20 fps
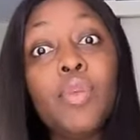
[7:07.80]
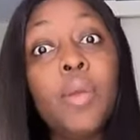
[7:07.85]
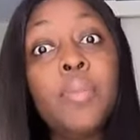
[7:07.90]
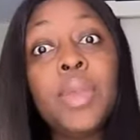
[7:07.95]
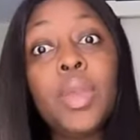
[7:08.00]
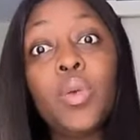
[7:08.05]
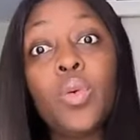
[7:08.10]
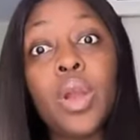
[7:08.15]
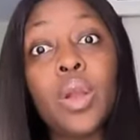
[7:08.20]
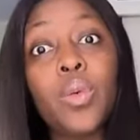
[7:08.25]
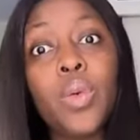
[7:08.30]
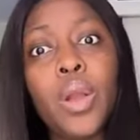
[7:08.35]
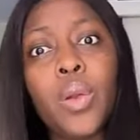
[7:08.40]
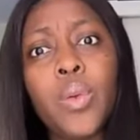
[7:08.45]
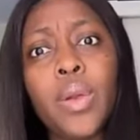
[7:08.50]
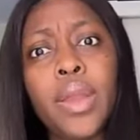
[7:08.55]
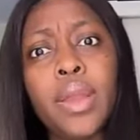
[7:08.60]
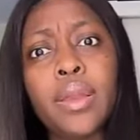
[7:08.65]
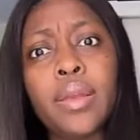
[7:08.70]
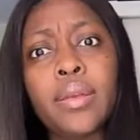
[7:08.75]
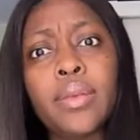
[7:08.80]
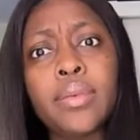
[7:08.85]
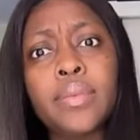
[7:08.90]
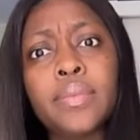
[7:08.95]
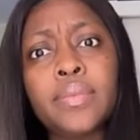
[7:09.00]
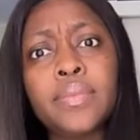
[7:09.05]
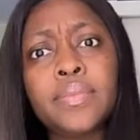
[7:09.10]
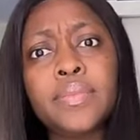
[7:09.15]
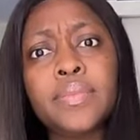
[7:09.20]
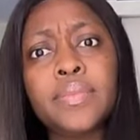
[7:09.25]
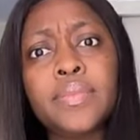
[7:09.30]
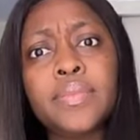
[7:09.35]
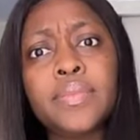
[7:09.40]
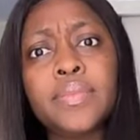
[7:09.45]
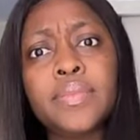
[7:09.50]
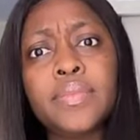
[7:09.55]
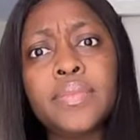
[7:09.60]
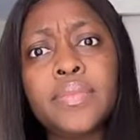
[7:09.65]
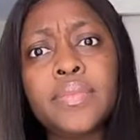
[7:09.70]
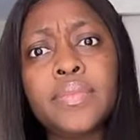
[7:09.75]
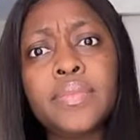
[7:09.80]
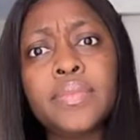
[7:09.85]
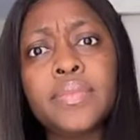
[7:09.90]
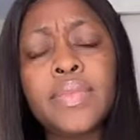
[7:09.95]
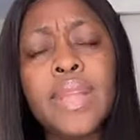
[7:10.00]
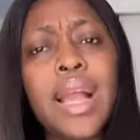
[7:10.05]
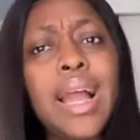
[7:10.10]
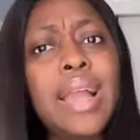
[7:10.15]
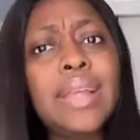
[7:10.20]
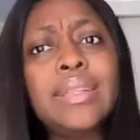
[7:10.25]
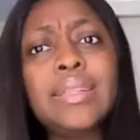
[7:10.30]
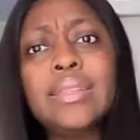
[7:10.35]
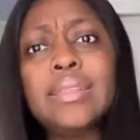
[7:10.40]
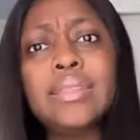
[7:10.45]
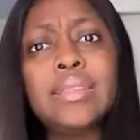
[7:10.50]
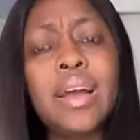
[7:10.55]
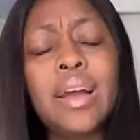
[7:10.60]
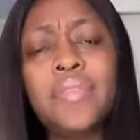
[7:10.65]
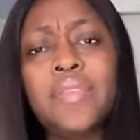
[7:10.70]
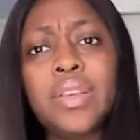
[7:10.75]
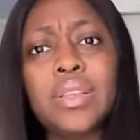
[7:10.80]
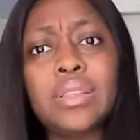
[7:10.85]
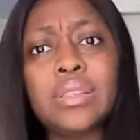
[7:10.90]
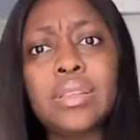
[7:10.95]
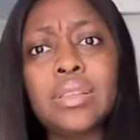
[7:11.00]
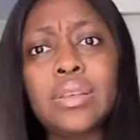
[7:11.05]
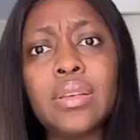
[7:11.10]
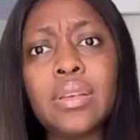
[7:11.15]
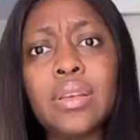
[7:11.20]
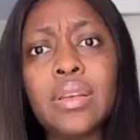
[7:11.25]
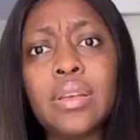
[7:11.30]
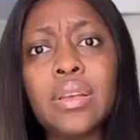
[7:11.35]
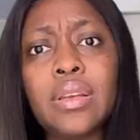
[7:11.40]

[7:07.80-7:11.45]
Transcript: Mommy, gwe. I deserve it.